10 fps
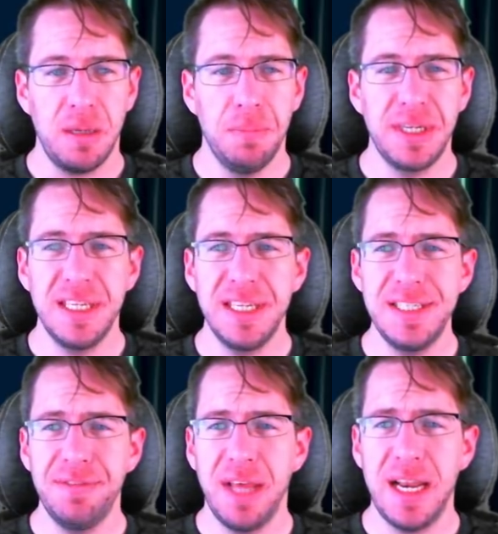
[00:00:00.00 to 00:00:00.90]
Because
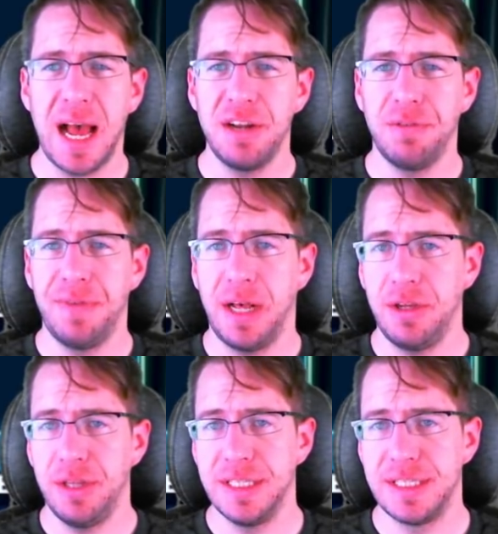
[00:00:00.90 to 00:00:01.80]
of that, I don't
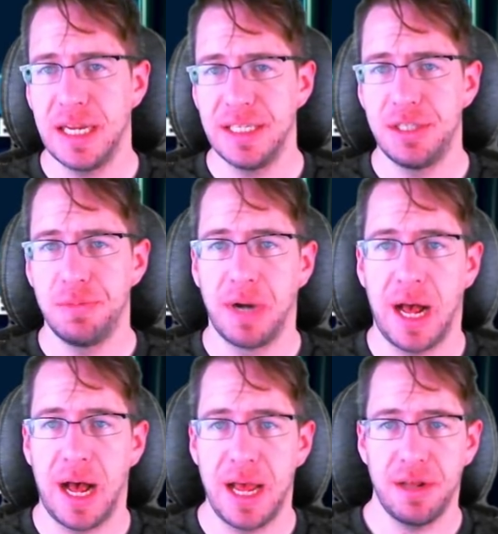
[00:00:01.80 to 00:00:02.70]
value this set super
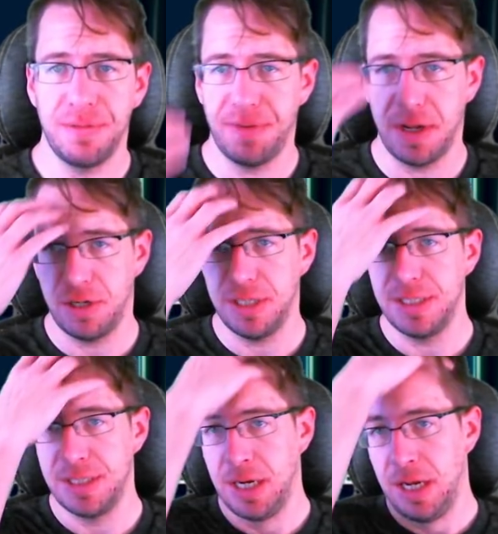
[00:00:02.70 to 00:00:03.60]
high on
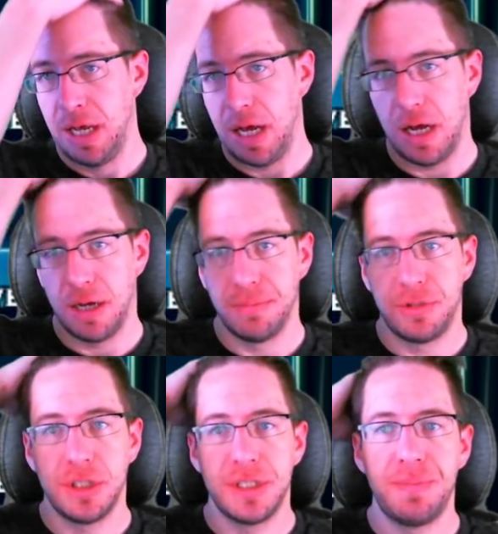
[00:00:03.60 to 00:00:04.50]
Fenris.
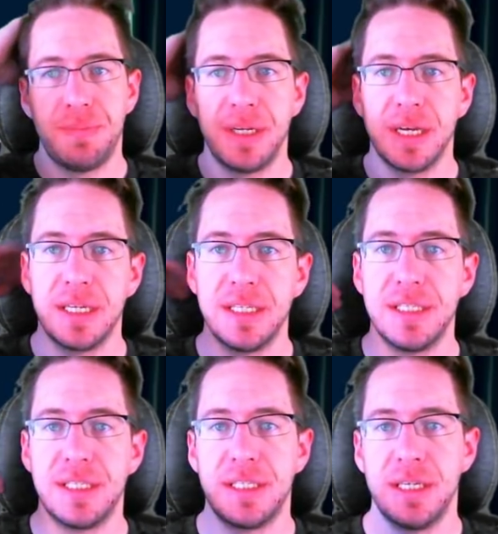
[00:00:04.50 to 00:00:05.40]
Just
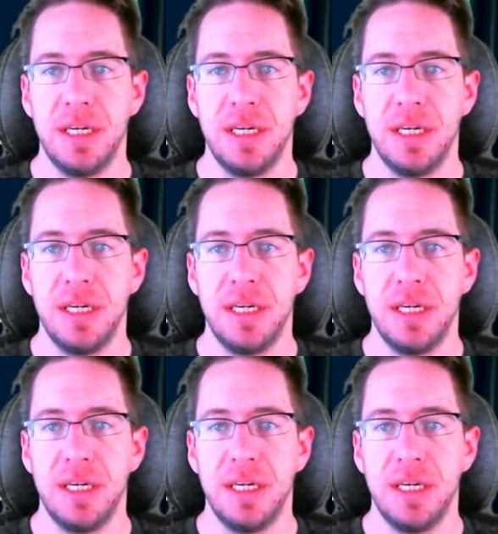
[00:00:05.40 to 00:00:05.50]
because